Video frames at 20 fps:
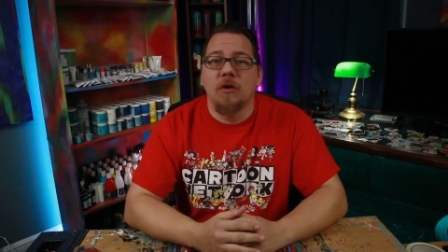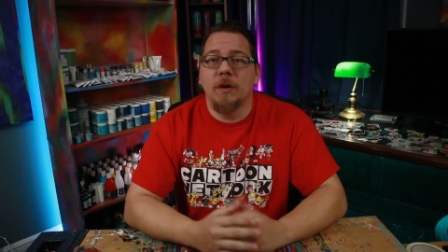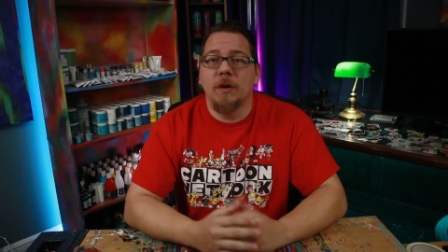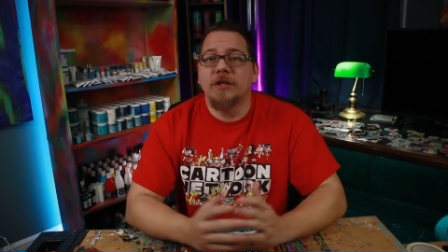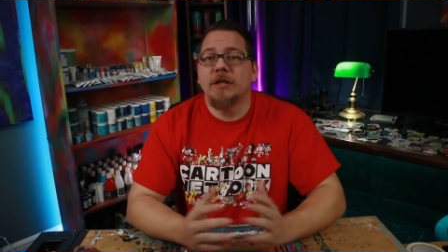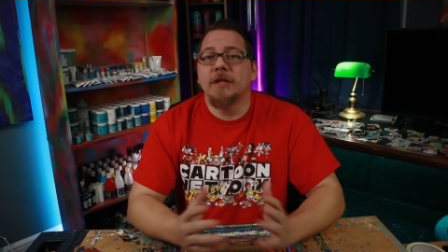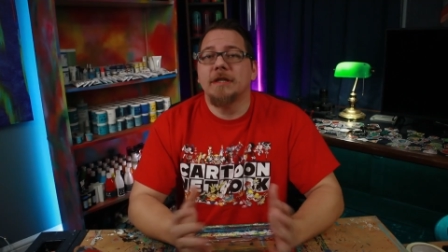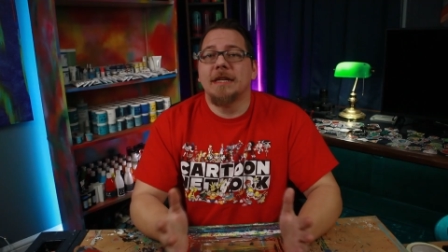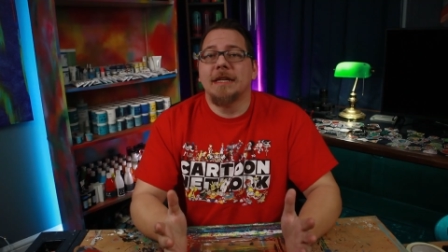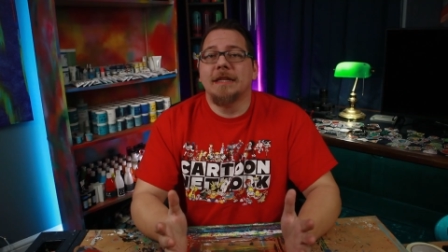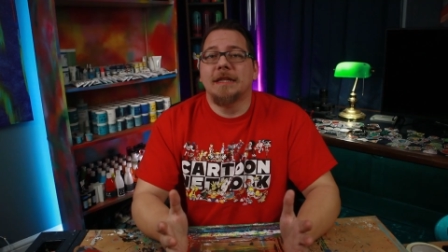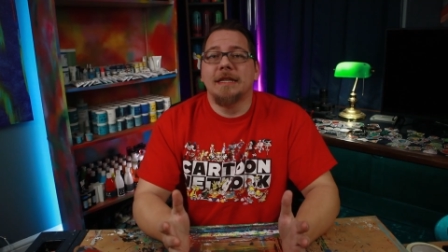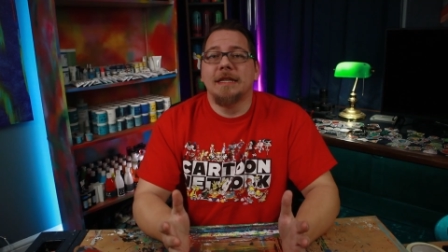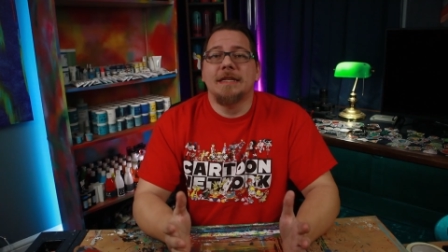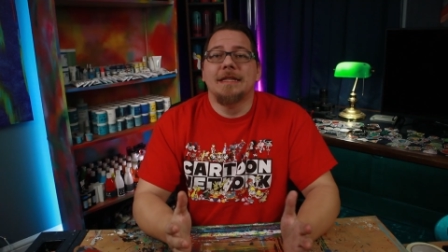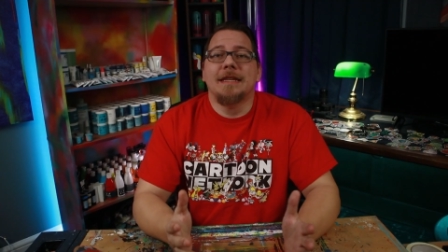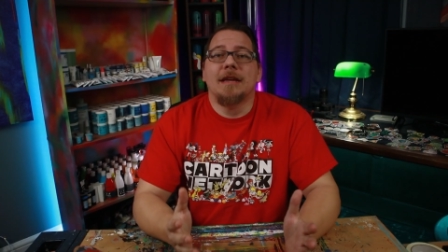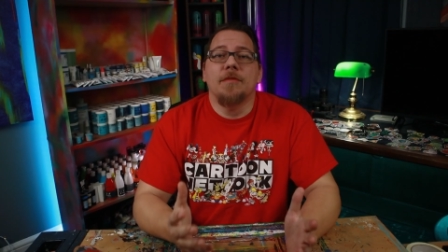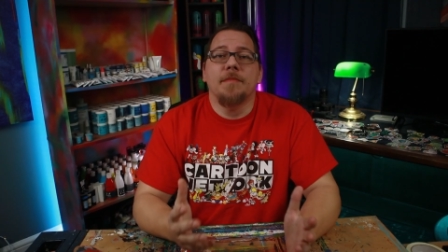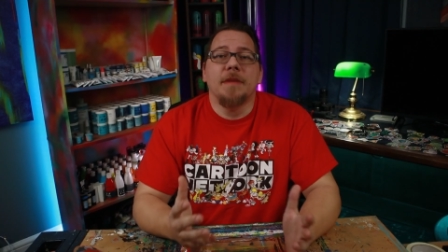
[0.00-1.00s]
Questions like
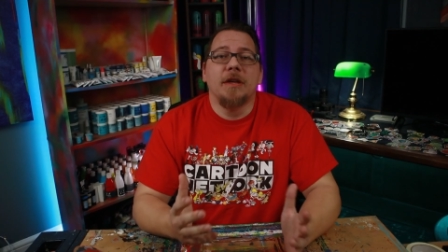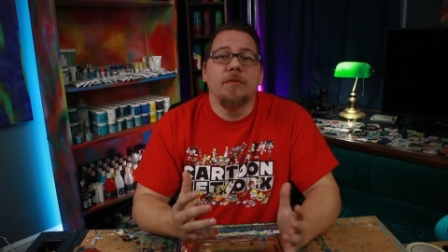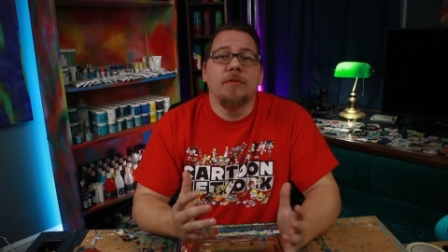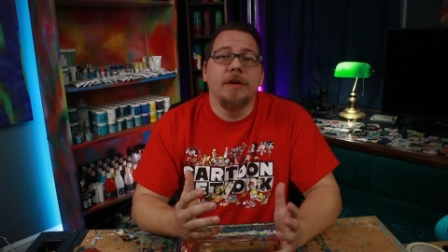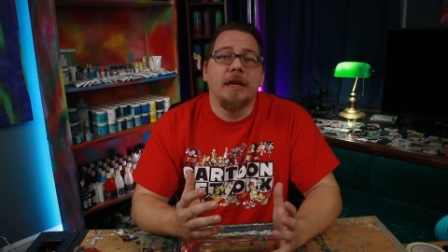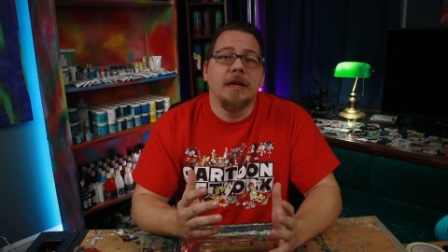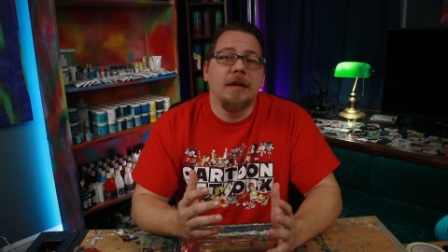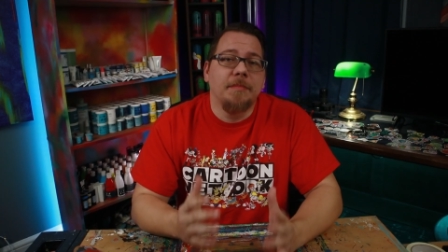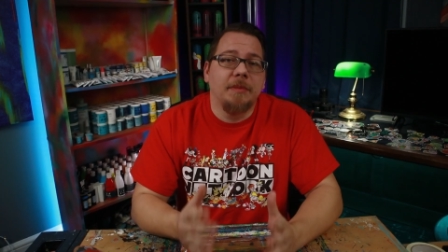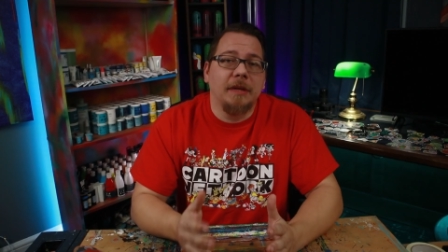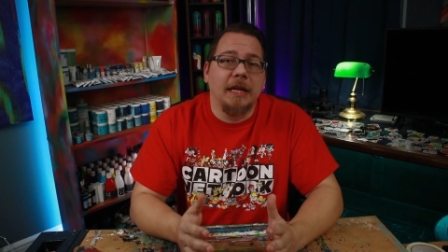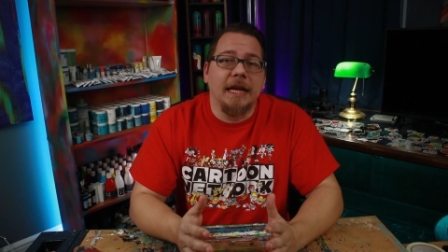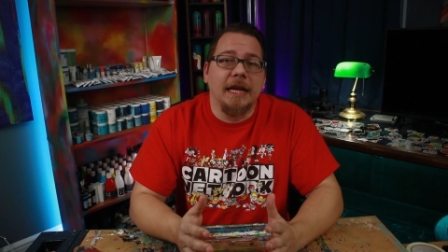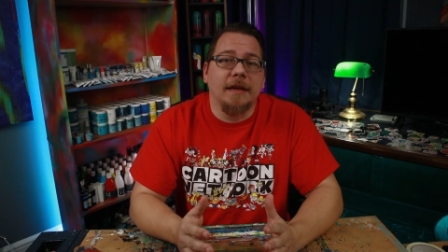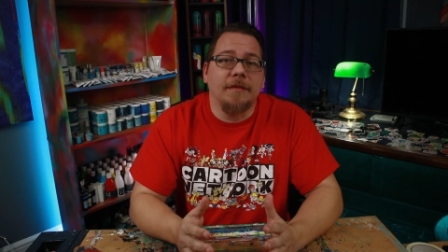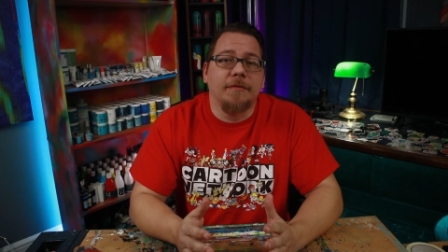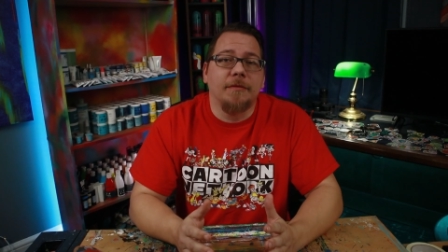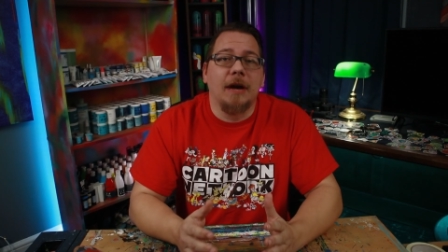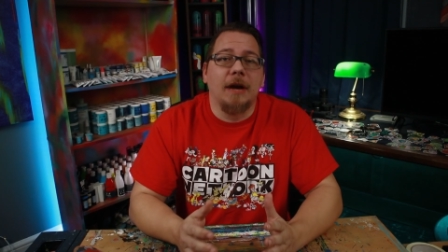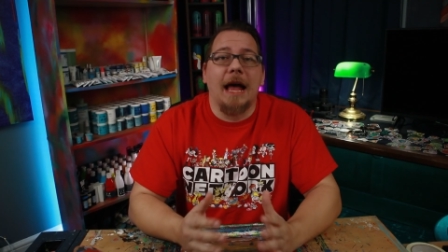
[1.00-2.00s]
these help me create a
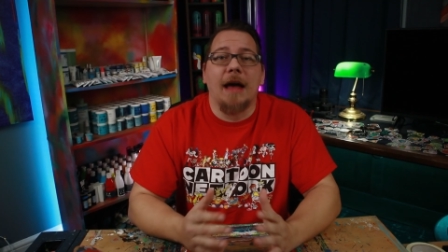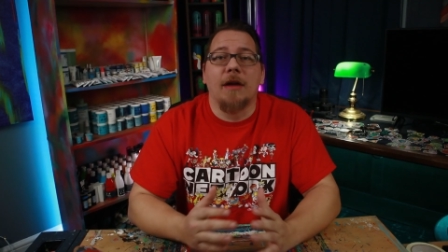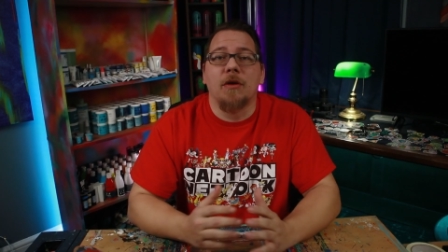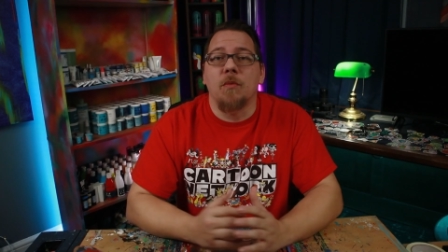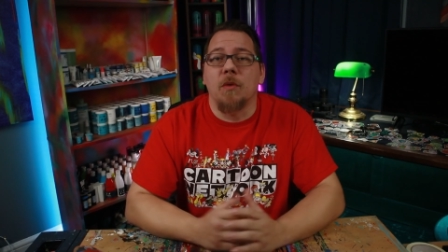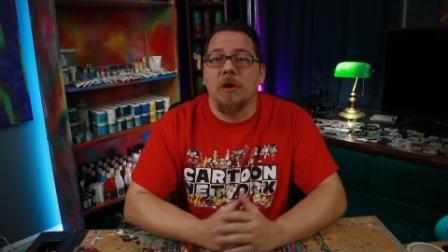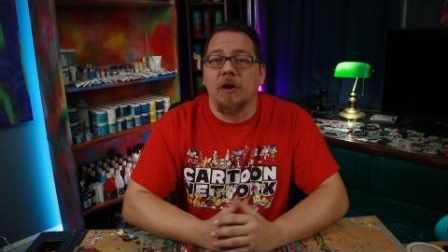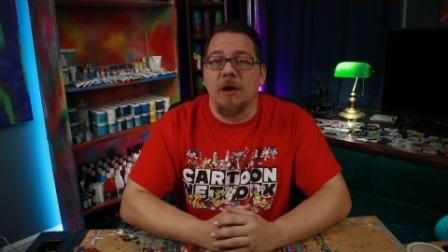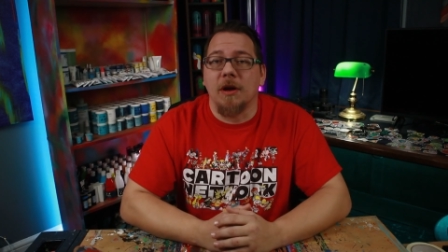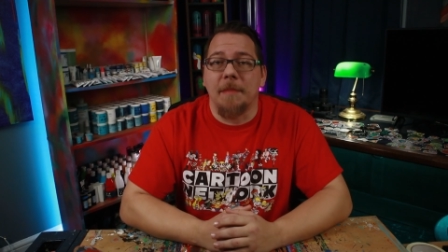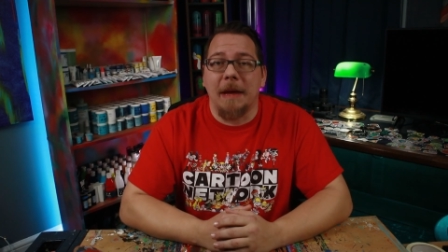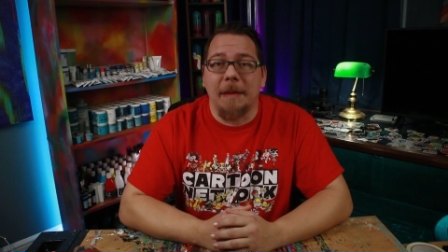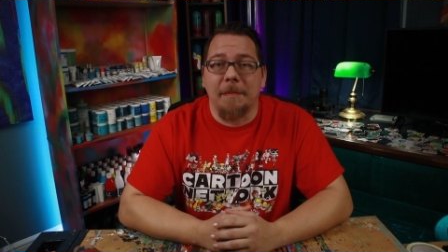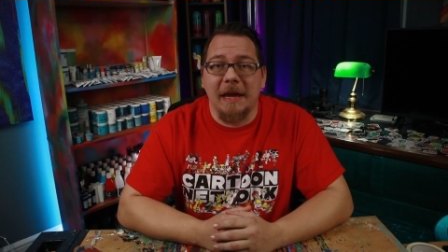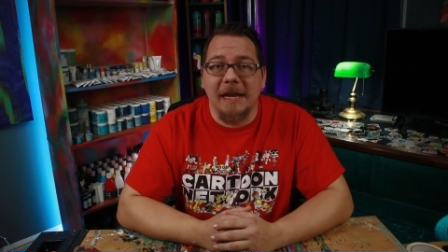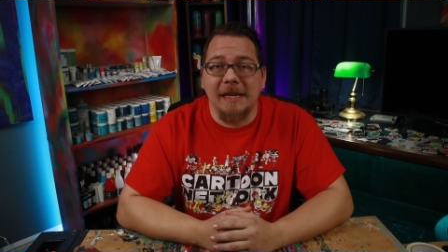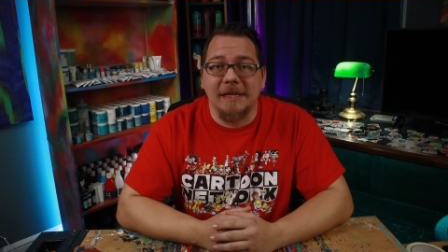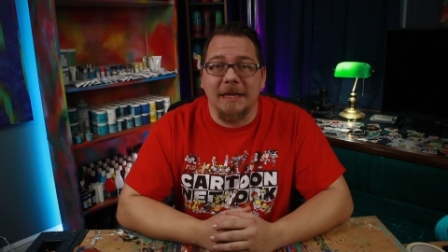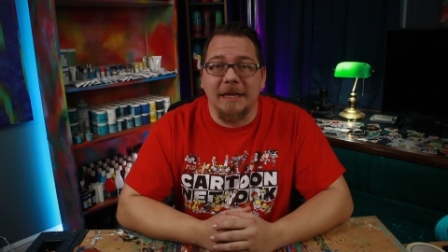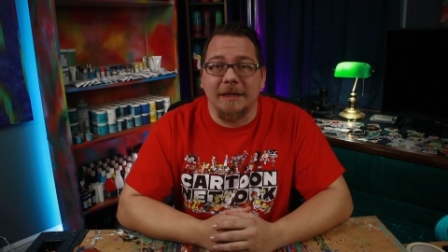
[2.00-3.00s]
plan for how to work on my
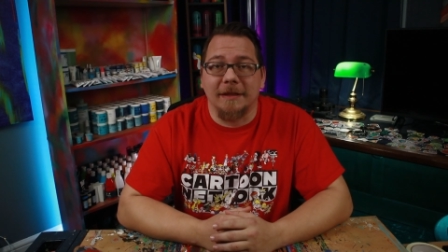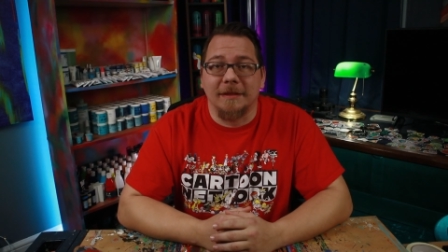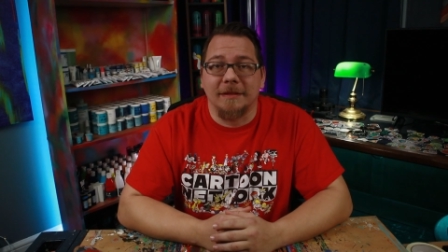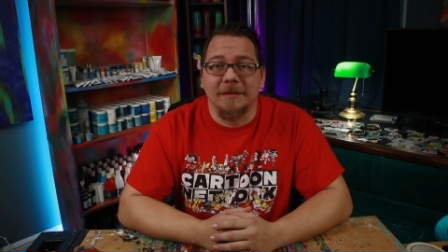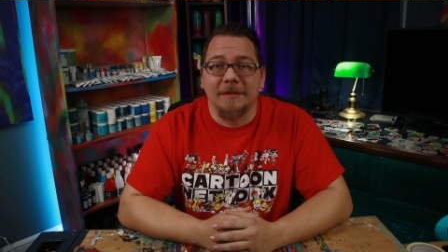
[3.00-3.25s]
painting.